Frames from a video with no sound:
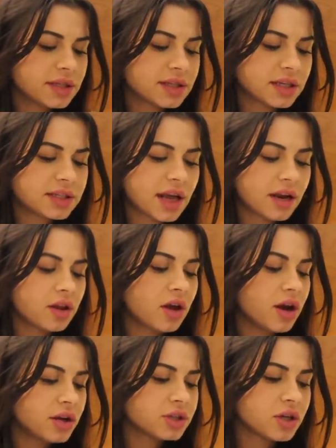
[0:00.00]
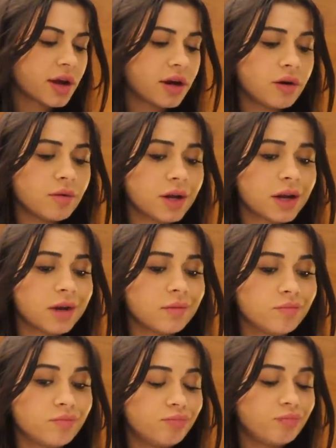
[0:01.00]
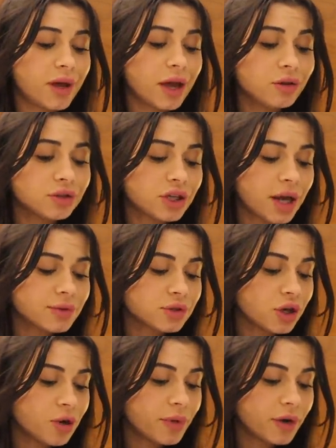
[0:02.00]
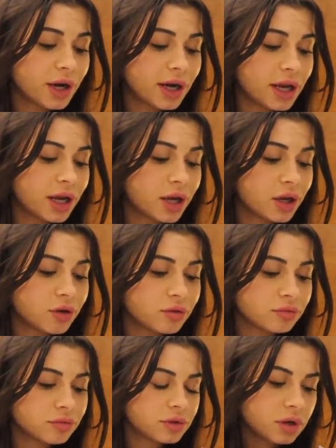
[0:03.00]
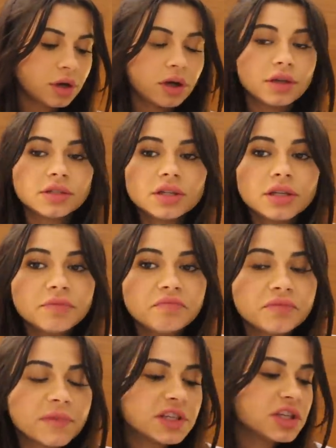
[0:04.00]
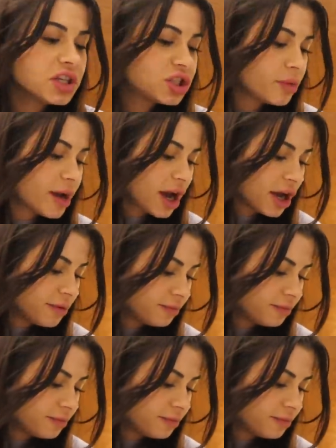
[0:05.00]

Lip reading: like 10 o'clock, so I don't know what kind of bagel shops are open right now. Honestly, doesn't look too bad.